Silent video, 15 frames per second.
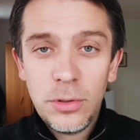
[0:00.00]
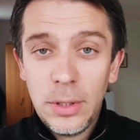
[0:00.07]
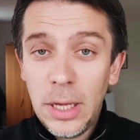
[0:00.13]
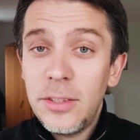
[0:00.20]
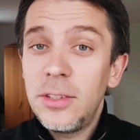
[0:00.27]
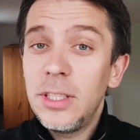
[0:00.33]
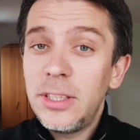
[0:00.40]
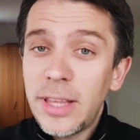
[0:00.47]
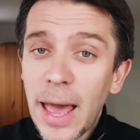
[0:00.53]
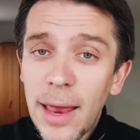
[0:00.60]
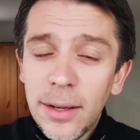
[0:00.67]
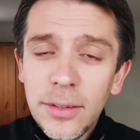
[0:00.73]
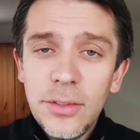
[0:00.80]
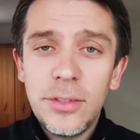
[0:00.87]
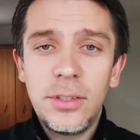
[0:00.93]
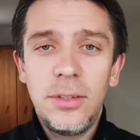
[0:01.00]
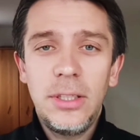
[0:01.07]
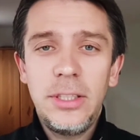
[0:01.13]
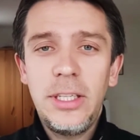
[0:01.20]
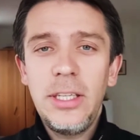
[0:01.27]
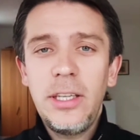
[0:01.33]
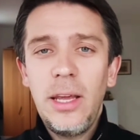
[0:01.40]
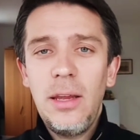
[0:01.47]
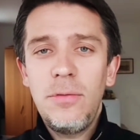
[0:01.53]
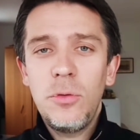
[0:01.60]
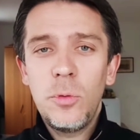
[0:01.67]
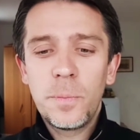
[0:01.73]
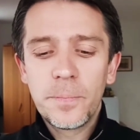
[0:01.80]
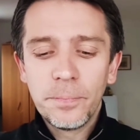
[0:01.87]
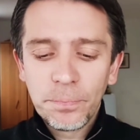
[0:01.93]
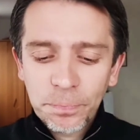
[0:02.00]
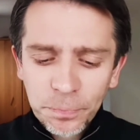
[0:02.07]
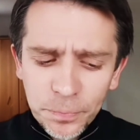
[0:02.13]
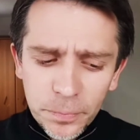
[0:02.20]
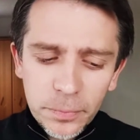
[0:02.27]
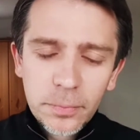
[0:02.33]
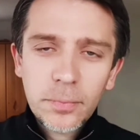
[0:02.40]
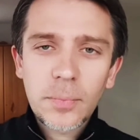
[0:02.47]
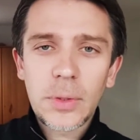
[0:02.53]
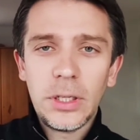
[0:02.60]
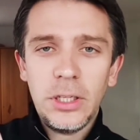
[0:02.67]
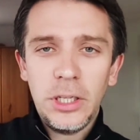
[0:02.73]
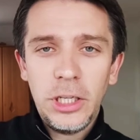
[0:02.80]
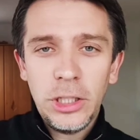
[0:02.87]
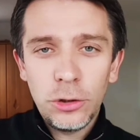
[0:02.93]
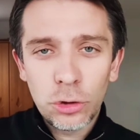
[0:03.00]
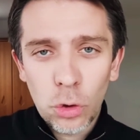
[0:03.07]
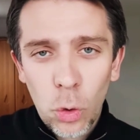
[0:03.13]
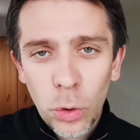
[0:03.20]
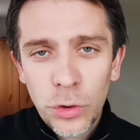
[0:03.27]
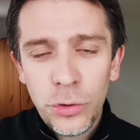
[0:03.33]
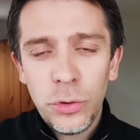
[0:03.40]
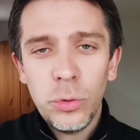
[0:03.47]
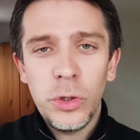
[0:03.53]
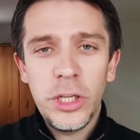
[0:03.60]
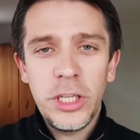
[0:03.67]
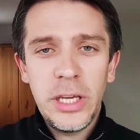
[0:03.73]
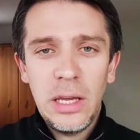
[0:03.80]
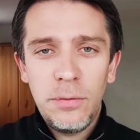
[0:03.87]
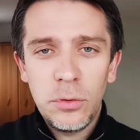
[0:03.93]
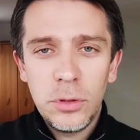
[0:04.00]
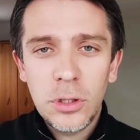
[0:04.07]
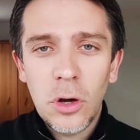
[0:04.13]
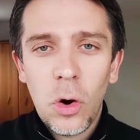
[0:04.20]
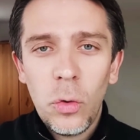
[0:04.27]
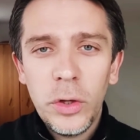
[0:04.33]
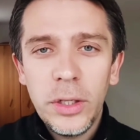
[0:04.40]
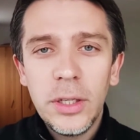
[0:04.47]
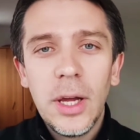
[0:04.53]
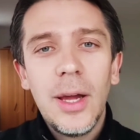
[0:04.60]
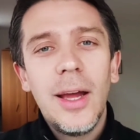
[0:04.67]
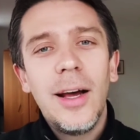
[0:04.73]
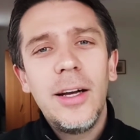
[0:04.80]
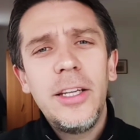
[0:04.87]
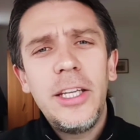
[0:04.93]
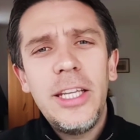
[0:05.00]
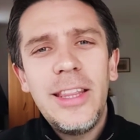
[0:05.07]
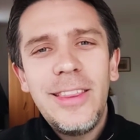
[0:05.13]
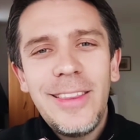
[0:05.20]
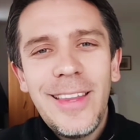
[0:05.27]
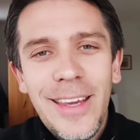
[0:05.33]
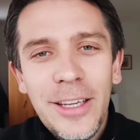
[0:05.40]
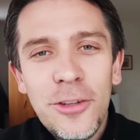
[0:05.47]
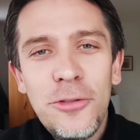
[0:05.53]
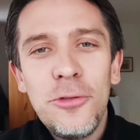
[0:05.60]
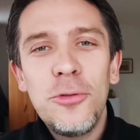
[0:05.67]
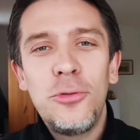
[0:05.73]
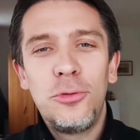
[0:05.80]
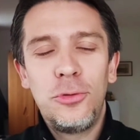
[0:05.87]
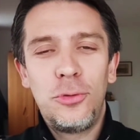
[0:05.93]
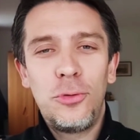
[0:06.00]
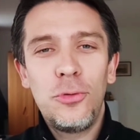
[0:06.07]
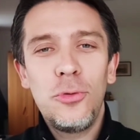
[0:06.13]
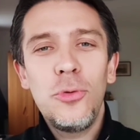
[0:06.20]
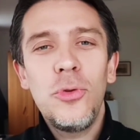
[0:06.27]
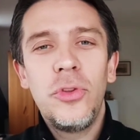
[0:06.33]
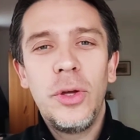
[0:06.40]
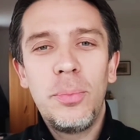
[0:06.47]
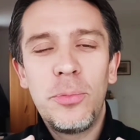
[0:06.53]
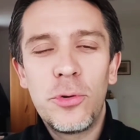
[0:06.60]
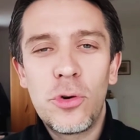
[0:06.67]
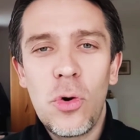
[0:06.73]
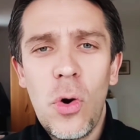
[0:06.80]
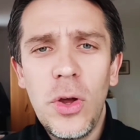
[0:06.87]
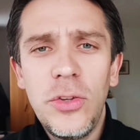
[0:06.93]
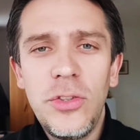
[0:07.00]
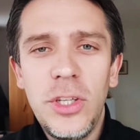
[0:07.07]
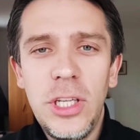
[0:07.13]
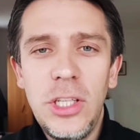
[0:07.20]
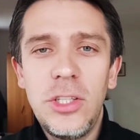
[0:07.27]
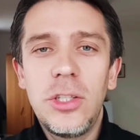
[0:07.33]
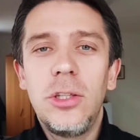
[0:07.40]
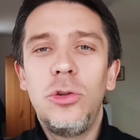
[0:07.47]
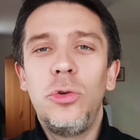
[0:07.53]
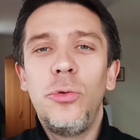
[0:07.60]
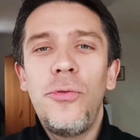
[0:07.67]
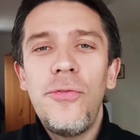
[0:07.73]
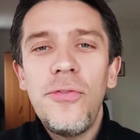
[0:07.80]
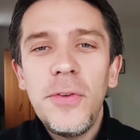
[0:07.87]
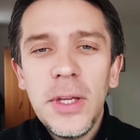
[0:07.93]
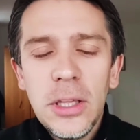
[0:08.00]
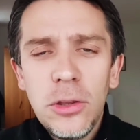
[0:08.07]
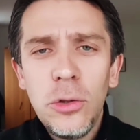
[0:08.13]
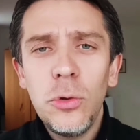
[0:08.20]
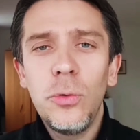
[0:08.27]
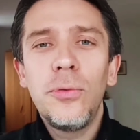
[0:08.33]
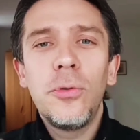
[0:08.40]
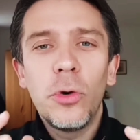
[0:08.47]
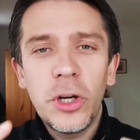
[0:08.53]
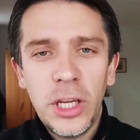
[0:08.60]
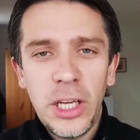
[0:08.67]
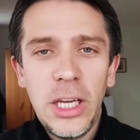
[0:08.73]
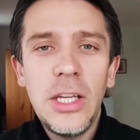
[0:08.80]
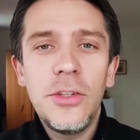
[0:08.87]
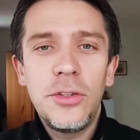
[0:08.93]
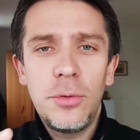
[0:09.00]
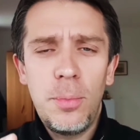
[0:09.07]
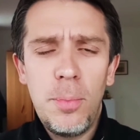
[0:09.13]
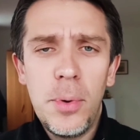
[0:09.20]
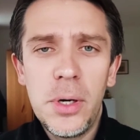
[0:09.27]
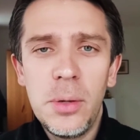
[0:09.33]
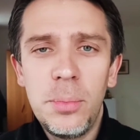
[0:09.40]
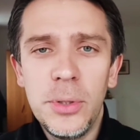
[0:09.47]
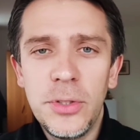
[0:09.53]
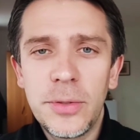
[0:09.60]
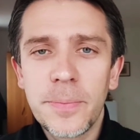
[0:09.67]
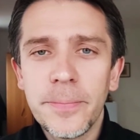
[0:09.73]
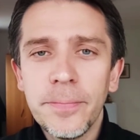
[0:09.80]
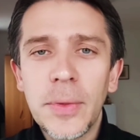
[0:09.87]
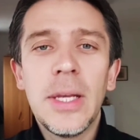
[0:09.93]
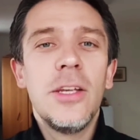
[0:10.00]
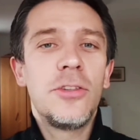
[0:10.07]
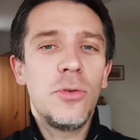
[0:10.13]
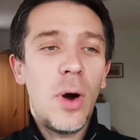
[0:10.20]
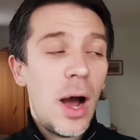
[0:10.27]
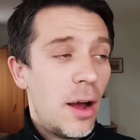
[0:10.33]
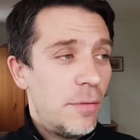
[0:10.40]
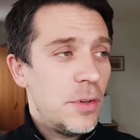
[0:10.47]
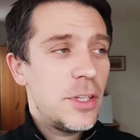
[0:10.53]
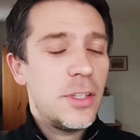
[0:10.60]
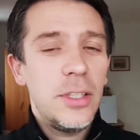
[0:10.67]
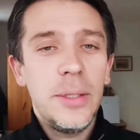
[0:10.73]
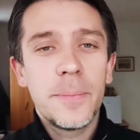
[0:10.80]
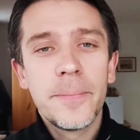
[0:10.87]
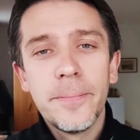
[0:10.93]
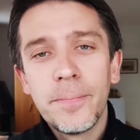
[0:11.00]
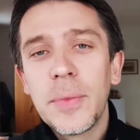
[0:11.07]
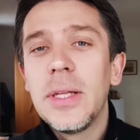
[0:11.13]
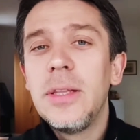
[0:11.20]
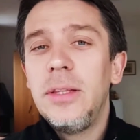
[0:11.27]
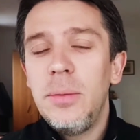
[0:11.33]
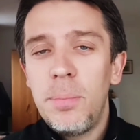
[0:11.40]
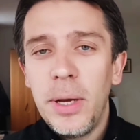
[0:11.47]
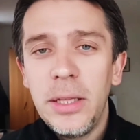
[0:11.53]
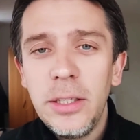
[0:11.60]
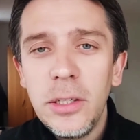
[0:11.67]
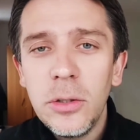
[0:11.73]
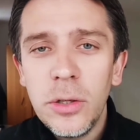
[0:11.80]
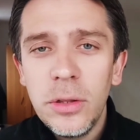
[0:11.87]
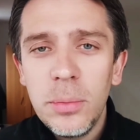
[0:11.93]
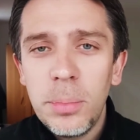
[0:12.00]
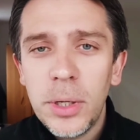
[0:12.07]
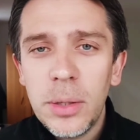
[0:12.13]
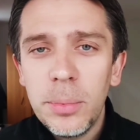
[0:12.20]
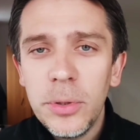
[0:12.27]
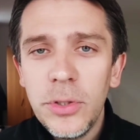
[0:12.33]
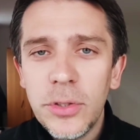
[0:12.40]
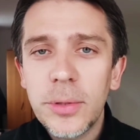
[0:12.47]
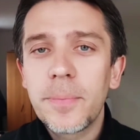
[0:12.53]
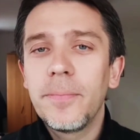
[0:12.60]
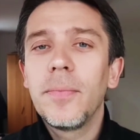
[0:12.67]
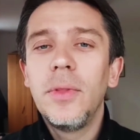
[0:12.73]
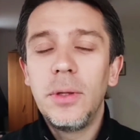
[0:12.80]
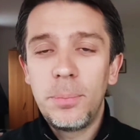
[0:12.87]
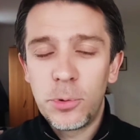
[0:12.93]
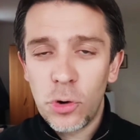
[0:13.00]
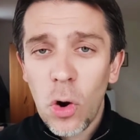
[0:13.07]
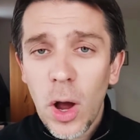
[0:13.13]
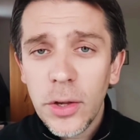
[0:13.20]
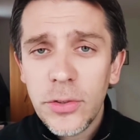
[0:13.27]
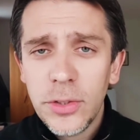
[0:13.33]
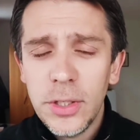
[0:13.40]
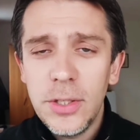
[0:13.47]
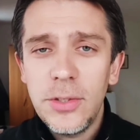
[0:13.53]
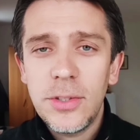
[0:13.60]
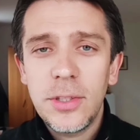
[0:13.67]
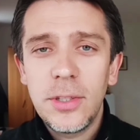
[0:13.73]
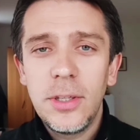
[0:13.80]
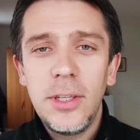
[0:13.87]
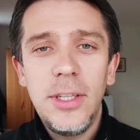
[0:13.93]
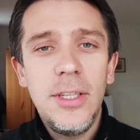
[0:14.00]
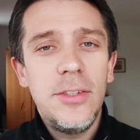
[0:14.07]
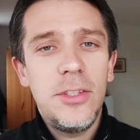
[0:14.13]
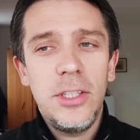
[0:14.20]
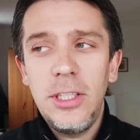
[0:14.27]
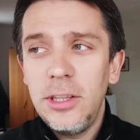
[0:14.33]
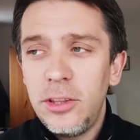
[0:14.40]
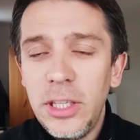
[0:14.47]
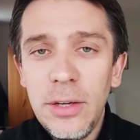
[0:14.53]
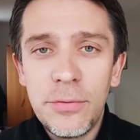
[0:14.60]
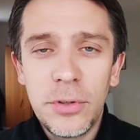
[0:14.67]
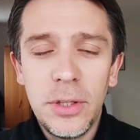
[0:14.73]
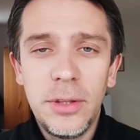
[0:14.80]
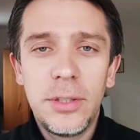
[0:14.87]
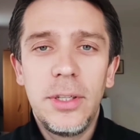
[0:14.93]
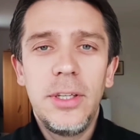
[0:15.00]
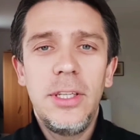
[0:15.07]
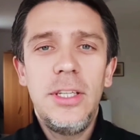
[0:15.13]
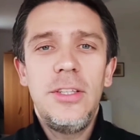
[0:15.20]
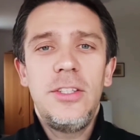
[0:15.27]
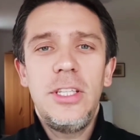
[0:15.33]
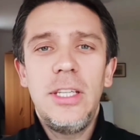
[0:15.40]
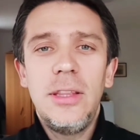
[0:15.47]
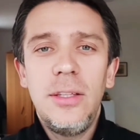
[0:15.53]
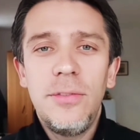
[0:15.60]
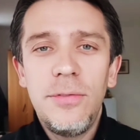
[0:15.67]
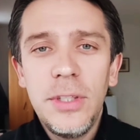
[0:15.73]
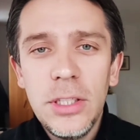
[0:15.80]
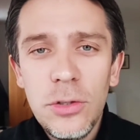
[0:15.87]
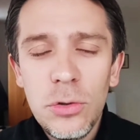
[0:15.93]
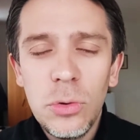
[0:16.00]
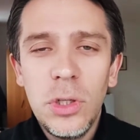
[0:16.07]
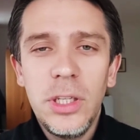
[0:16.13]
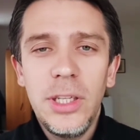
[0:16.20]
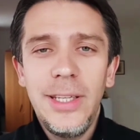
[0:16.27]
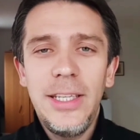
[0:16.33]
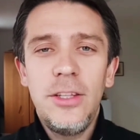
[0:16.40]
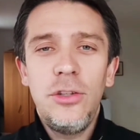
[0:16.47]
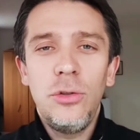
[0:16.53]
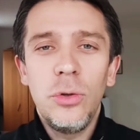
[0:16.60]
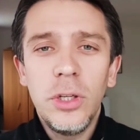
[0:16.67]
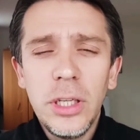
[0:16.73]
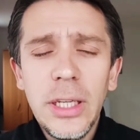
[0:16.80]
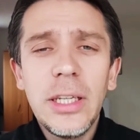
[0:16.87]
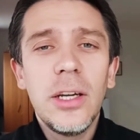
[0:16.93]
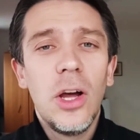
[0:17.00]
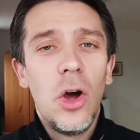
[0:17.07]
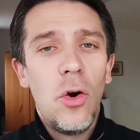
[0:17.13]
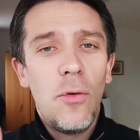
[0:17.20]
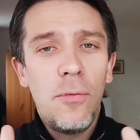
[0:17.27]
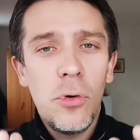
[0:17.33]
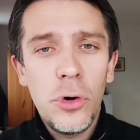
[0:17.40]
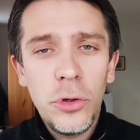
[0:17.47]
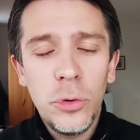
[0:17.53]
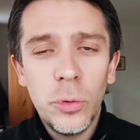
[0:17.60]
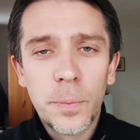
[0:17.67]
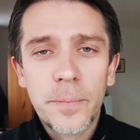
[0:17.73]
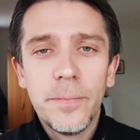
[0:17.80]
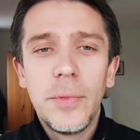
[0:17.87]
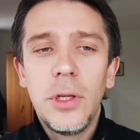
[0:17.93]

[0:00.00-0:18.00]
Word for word: That's the talents that He gave you. He draws you, He gave you the calling, and He takes you through the process to fit you for His purpose. So obviously, depending on the purpose, the process is different, is individual, is unique for you.